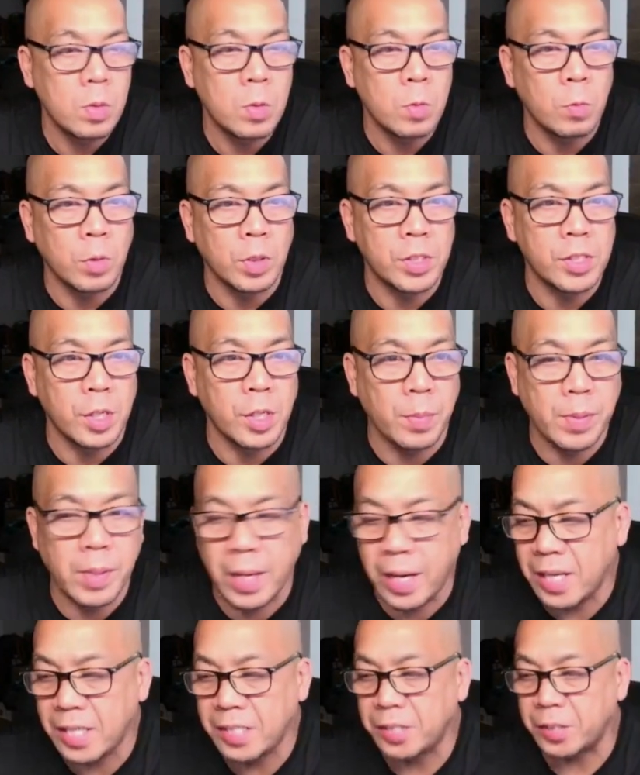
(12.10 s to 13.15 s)
What's up,
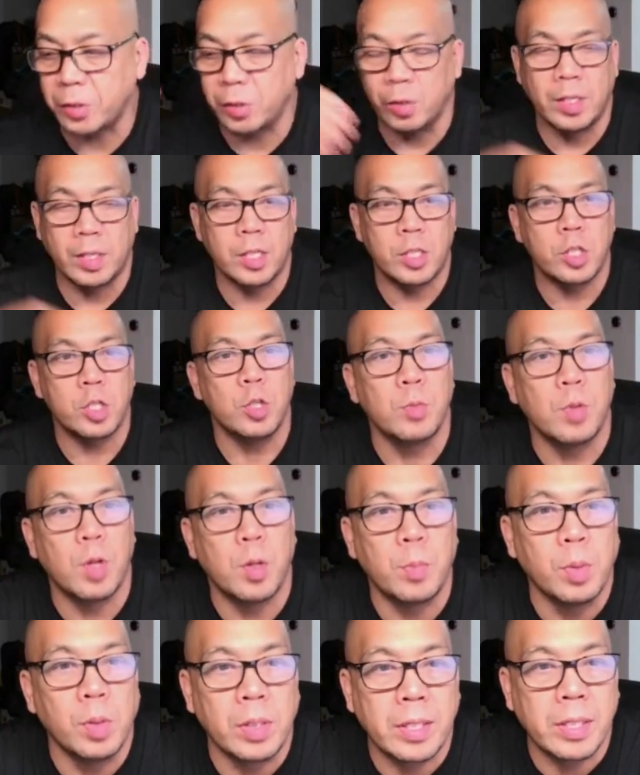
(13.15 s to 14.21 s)
guys? Earl at
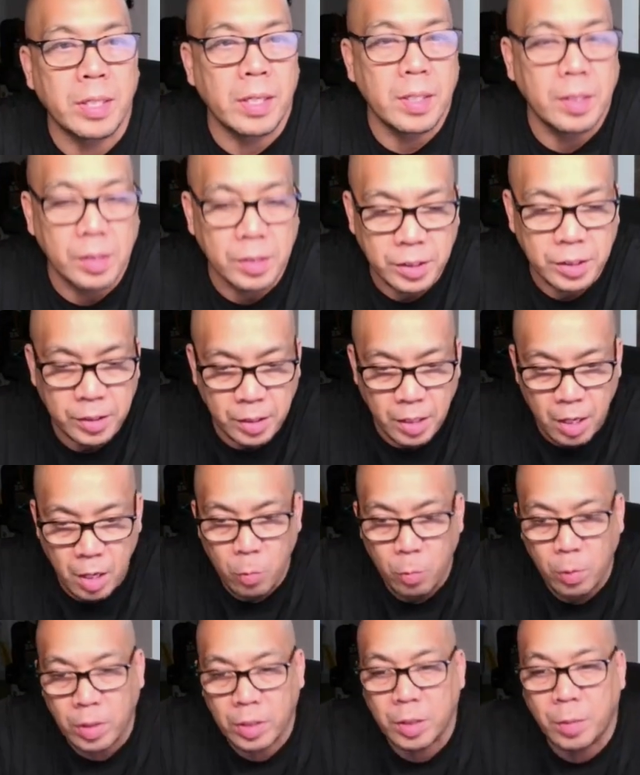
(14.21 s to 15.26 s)
Sumo Bully Kennels.
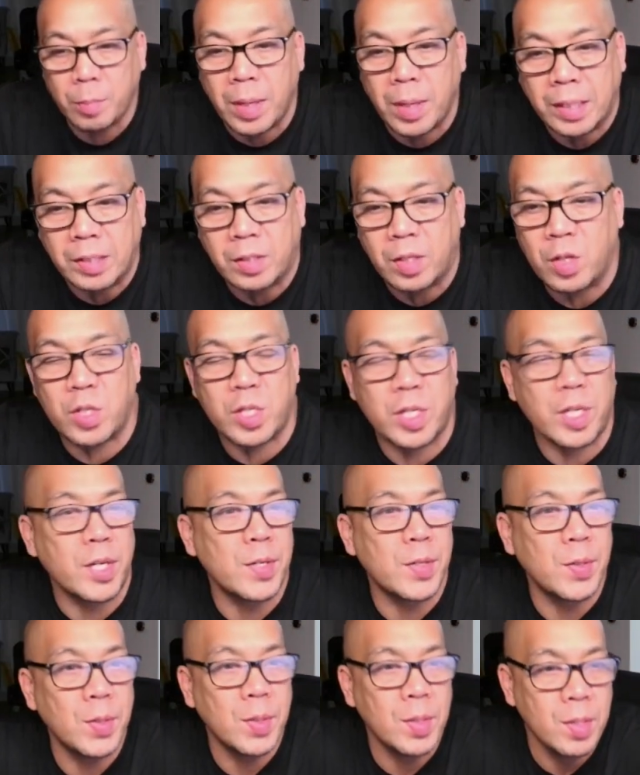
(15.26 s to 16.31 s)
Welcome back to the
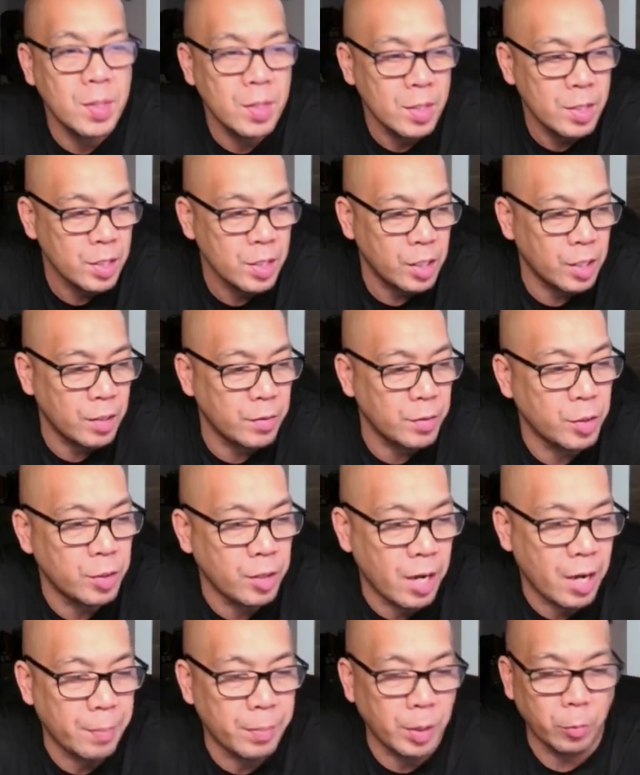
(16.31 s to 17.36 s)
channel. If you
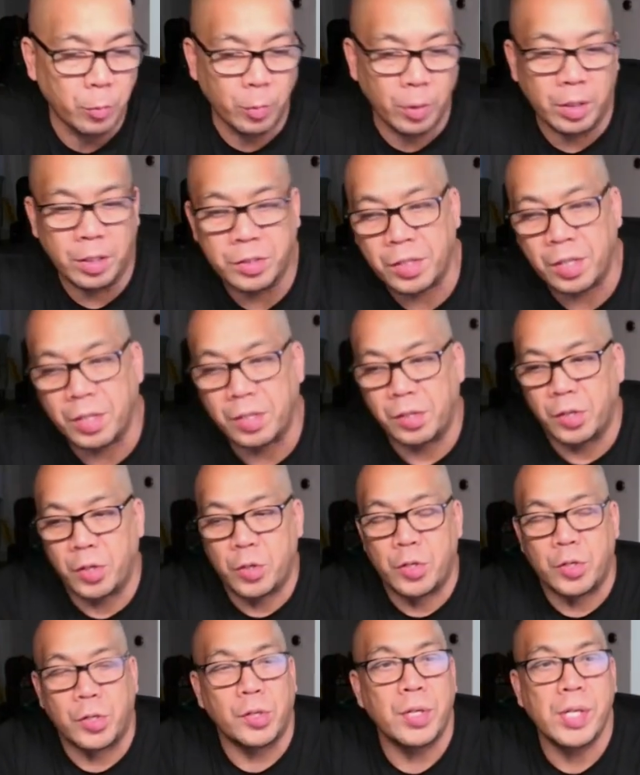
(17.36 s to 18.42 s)
have been with us on our
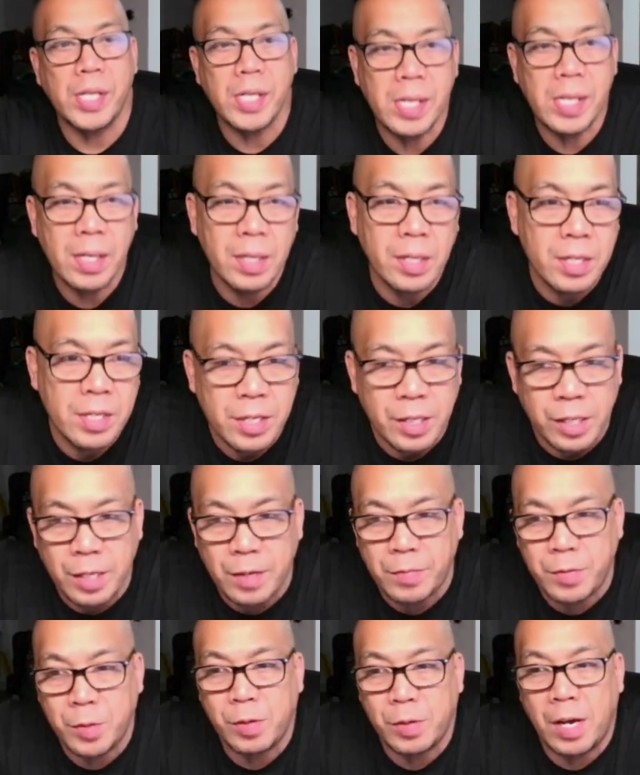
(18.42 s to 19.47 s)
journey,
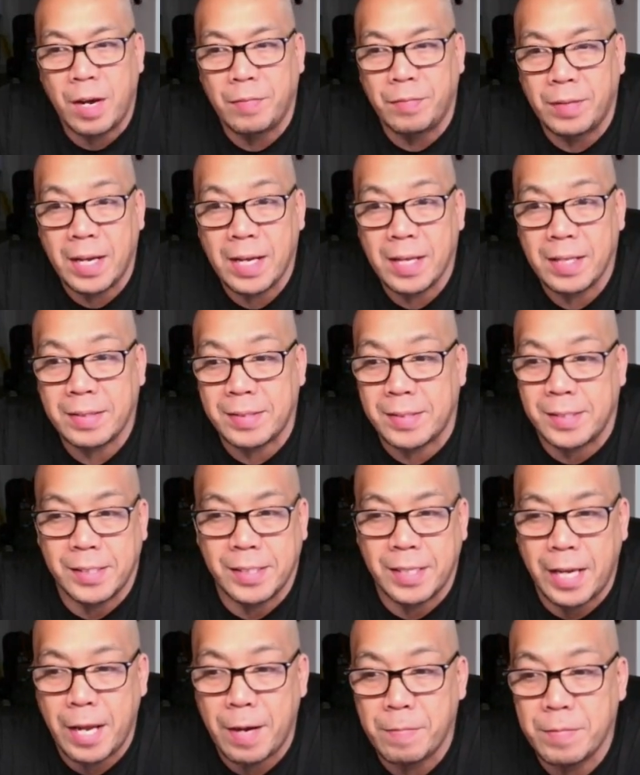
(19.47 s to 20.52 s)
if you have not,
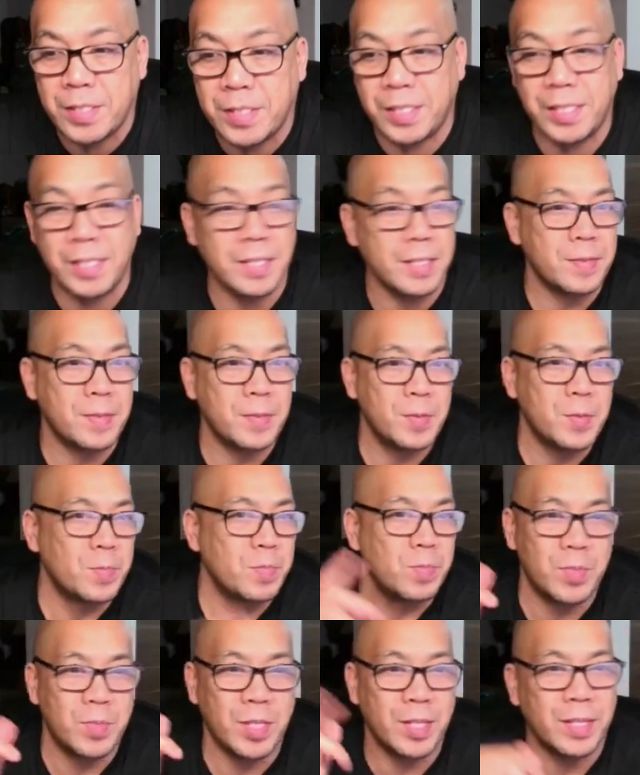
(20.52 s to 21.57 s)
have a seat,
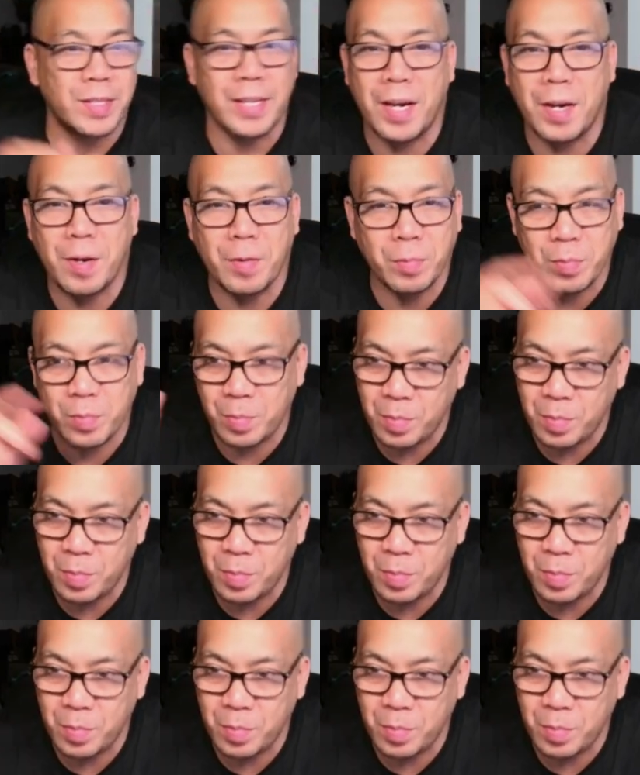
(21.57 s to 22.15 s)
sit down,